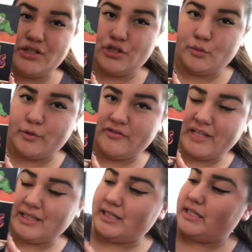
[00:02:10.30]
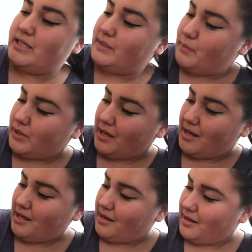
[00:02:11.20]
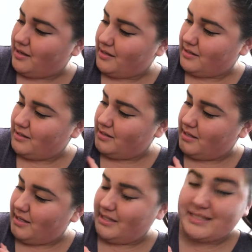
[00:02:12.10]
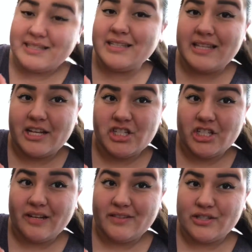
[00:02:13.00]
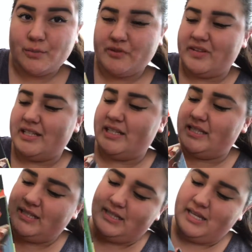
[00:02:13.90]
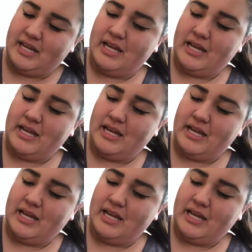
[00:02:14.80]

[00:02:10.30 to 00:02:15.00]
Supervillains book. It's the Legend of the Supervillains.